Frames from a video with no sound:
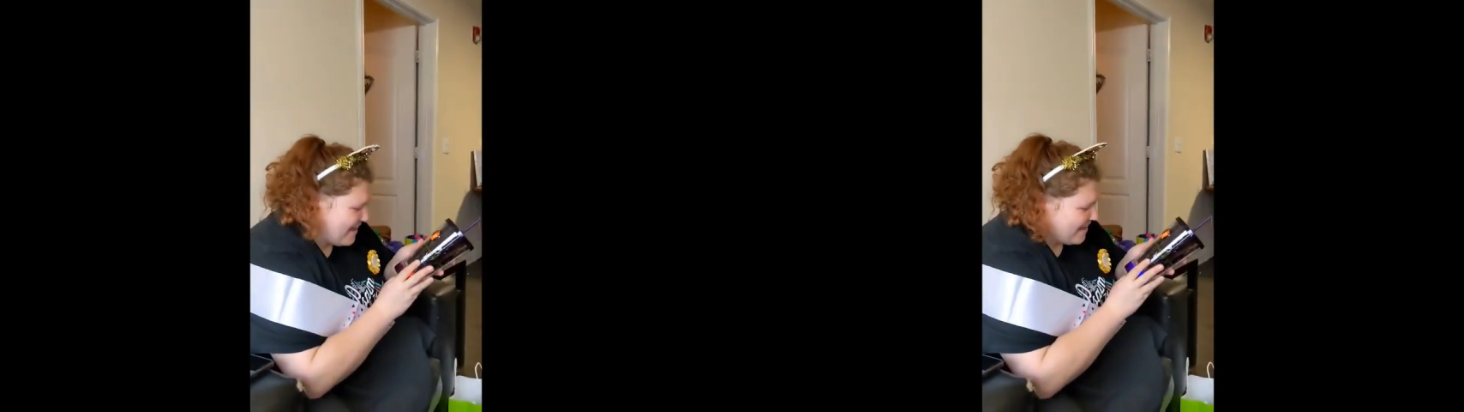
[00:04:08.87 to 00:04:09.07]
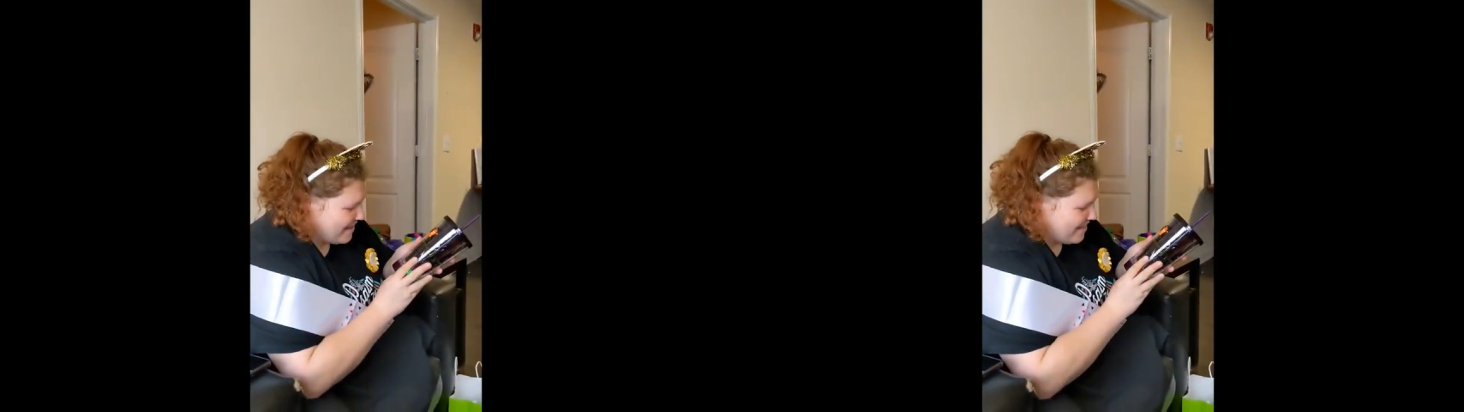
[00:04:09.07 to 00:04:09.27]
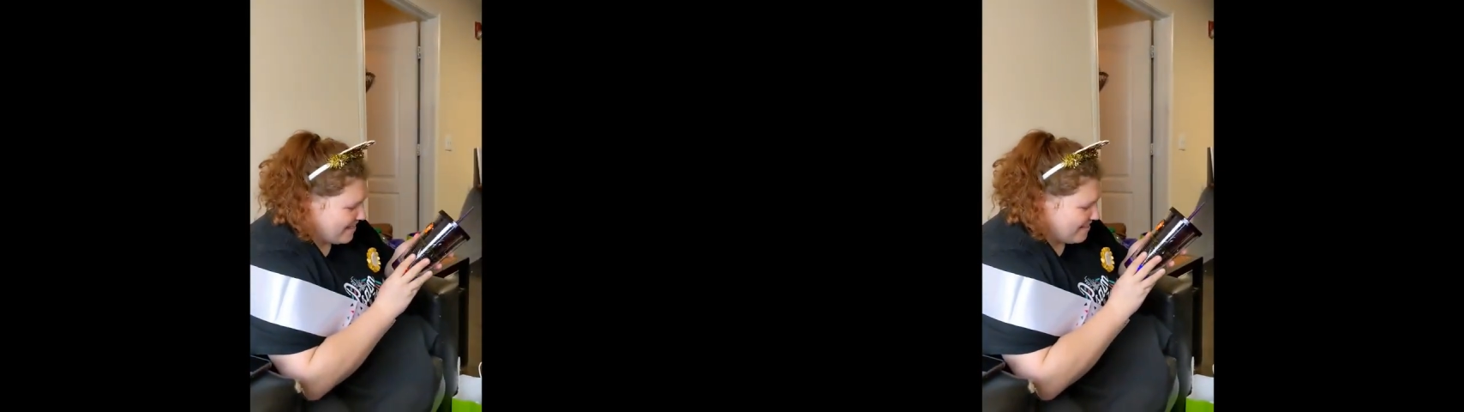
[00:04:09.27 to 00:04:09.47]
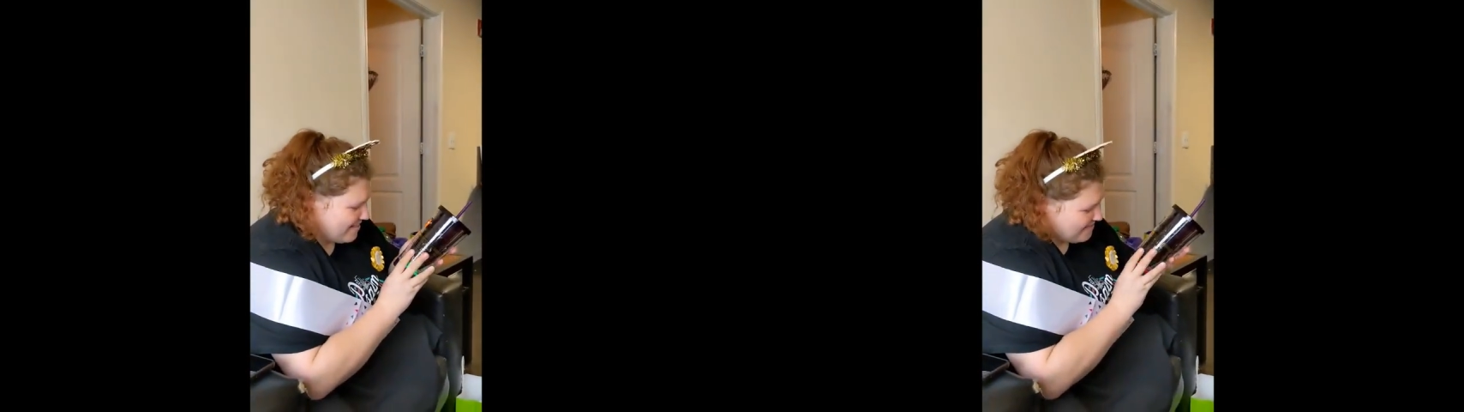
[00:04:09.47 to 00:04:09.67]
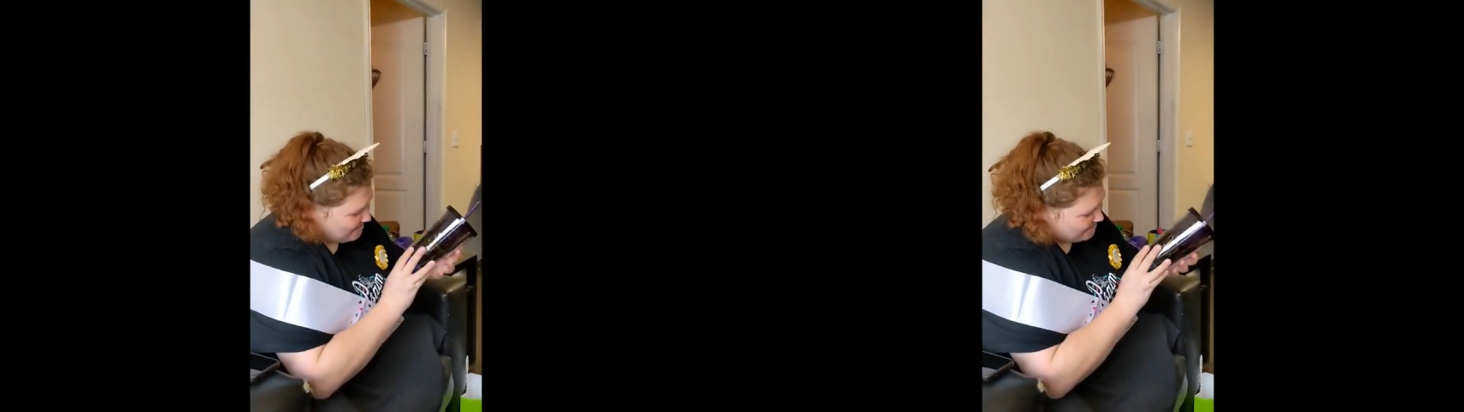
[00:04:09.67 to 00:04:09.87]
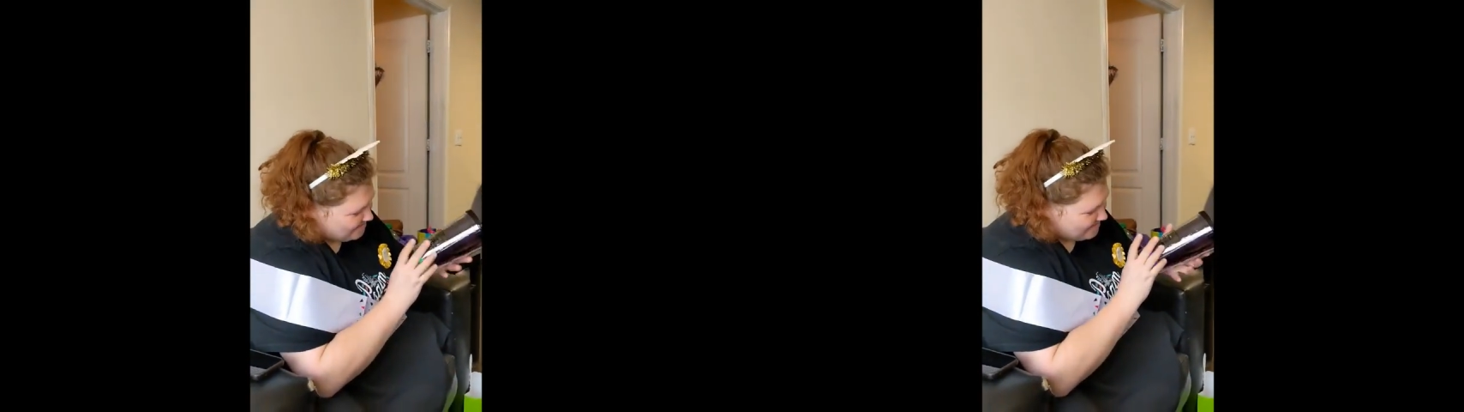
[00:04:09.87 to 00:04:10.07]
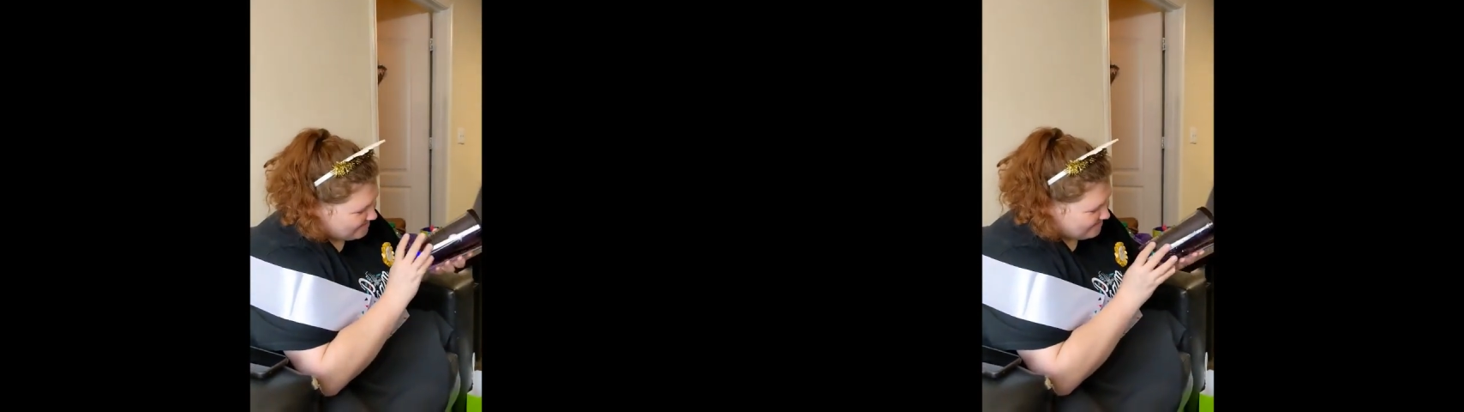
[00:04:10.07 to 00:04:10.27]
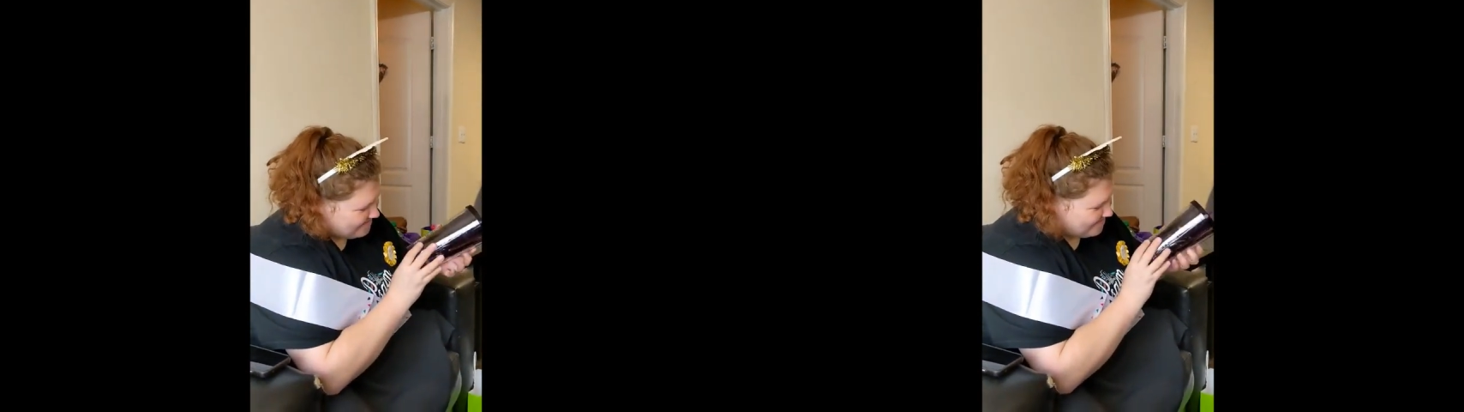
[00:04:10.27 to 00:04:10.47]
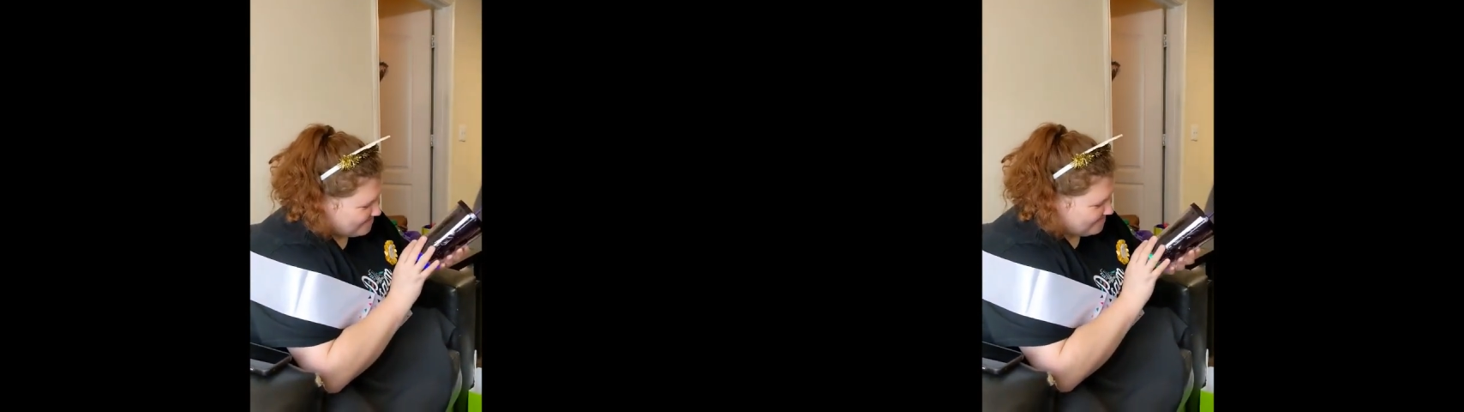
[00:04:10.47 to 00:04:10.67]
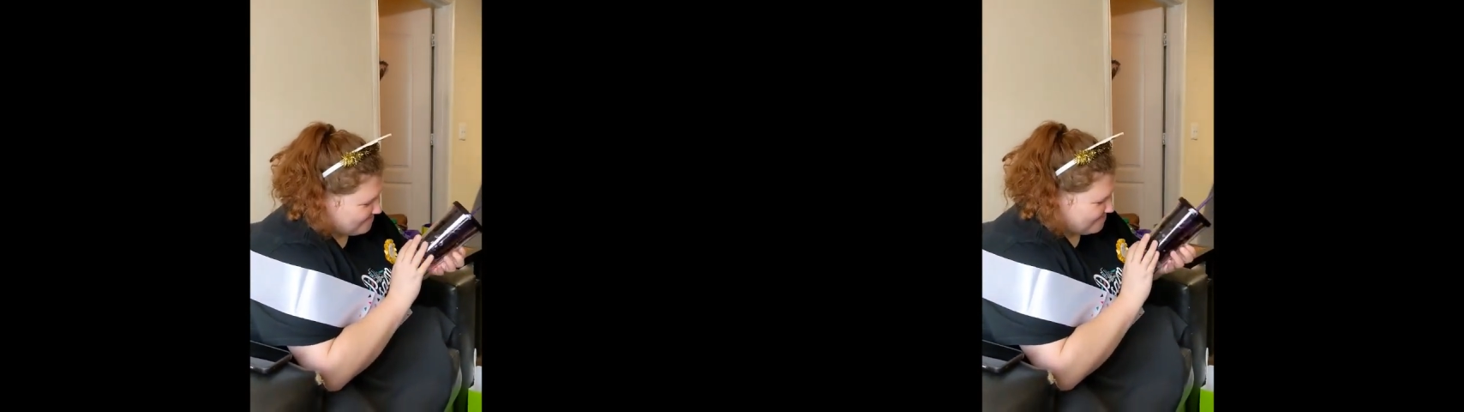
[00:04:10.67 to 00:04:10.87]

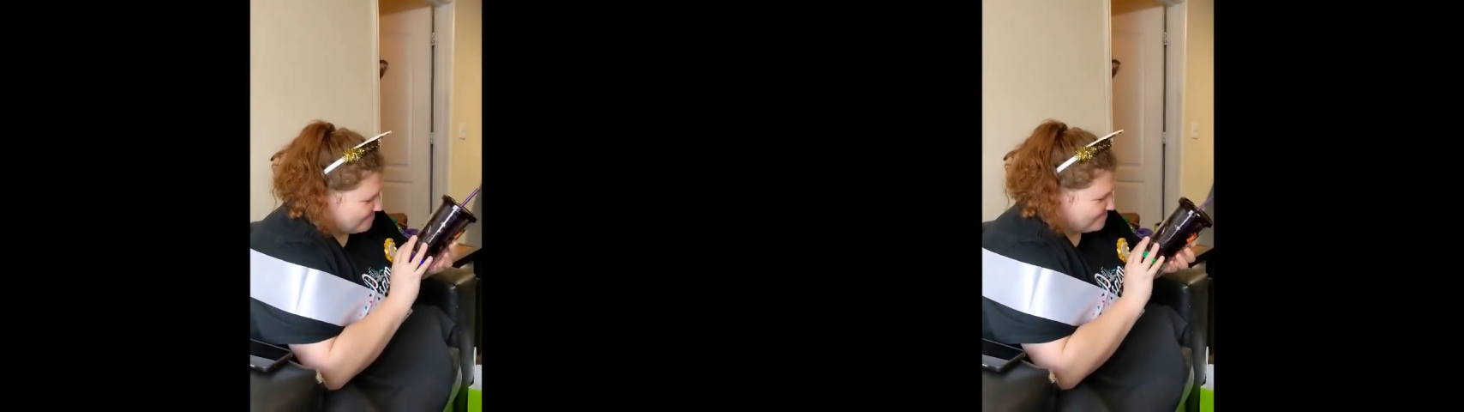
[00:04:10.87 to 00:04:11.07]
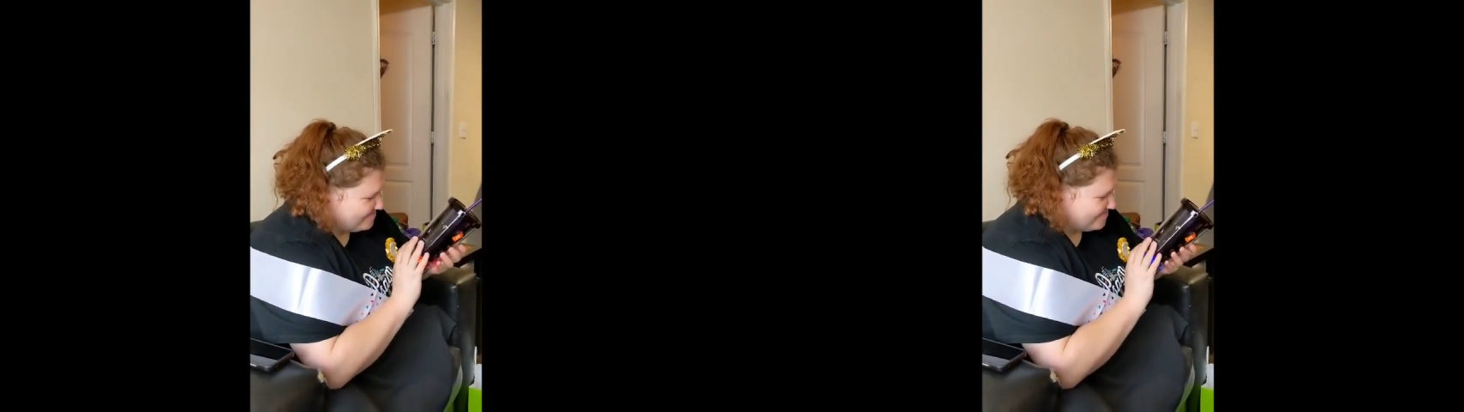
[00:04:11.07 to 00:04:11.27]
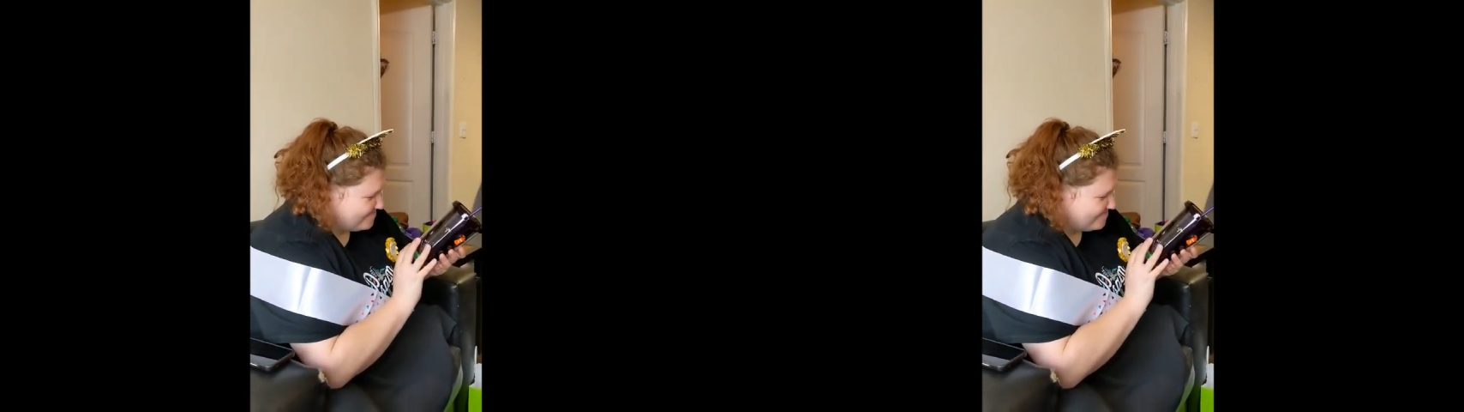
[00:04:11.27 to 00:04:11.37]
Nothing is said.